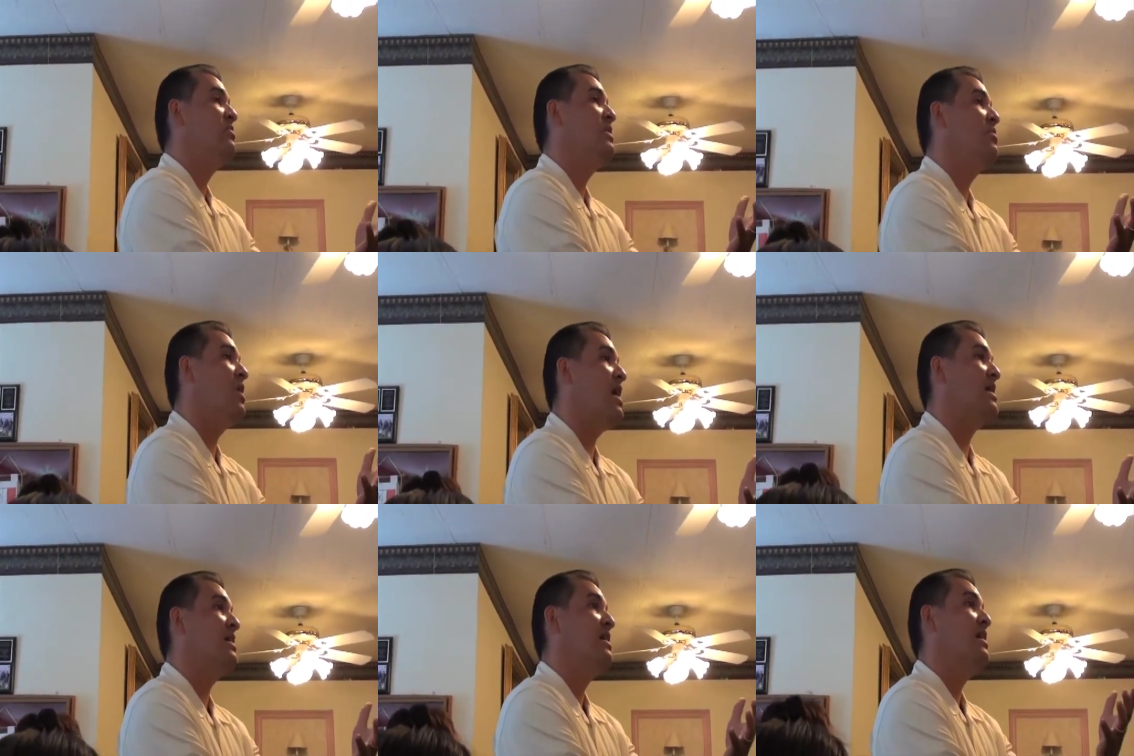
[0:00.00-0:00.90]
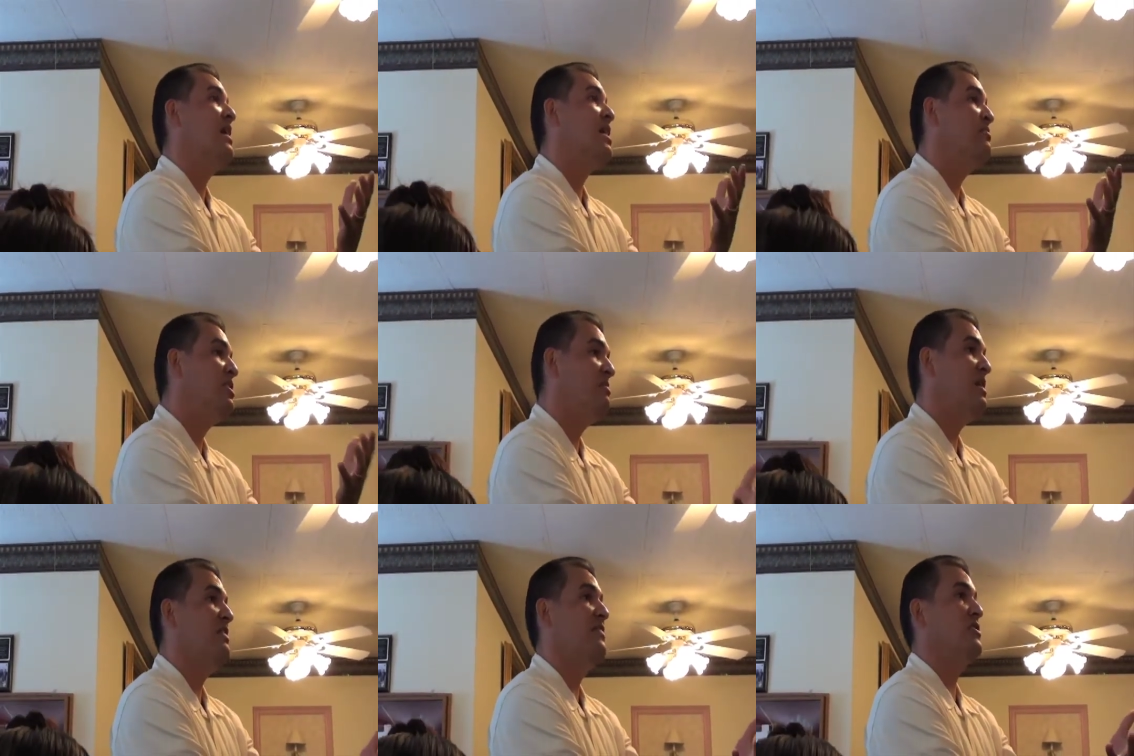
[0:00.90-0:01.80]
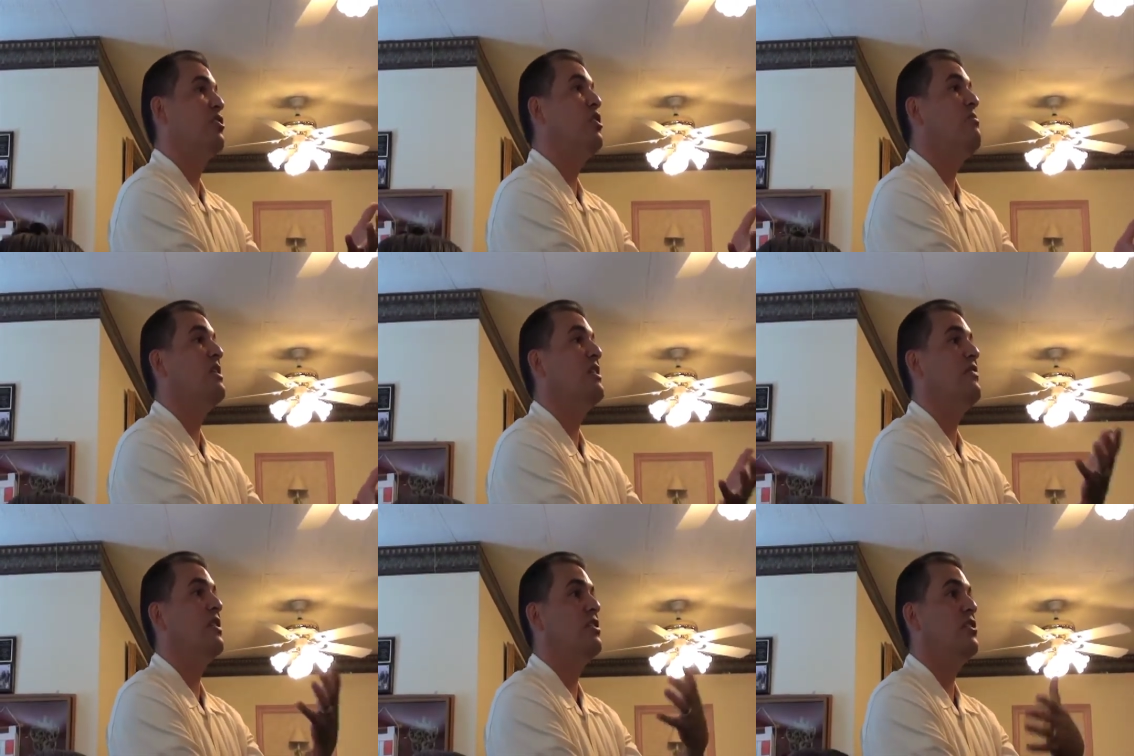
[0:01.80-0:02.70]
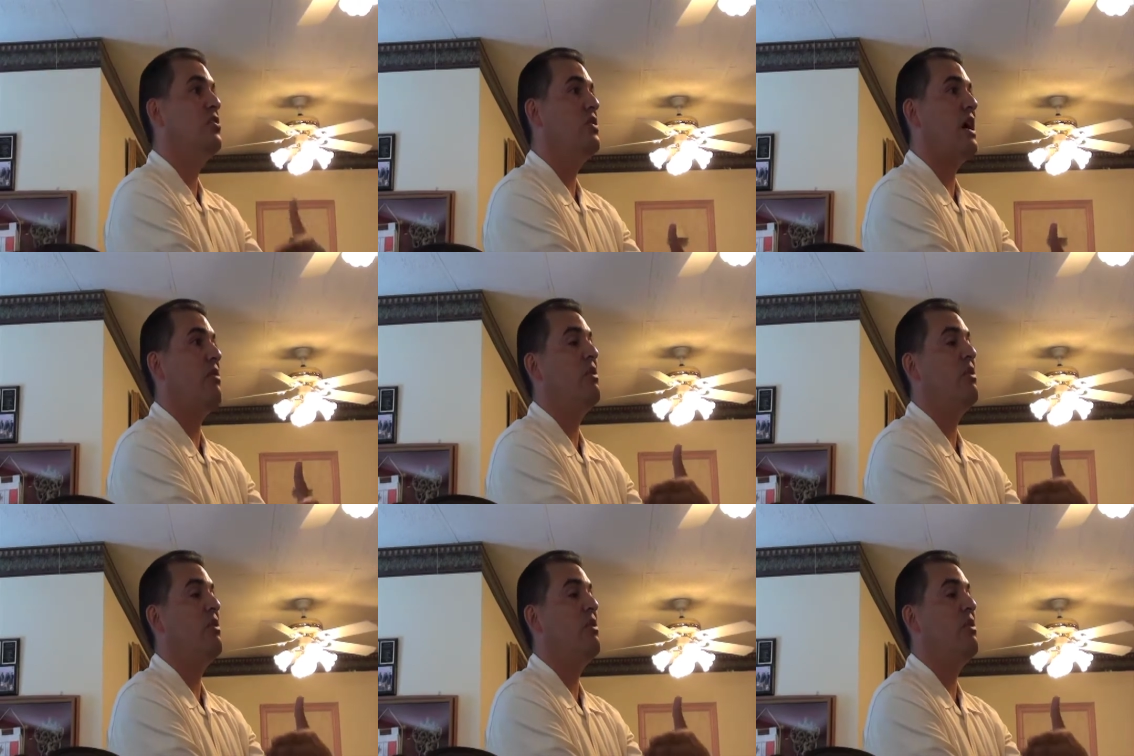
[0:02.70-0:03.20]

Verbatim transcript: We want a community benefits agreement if you're going to do that.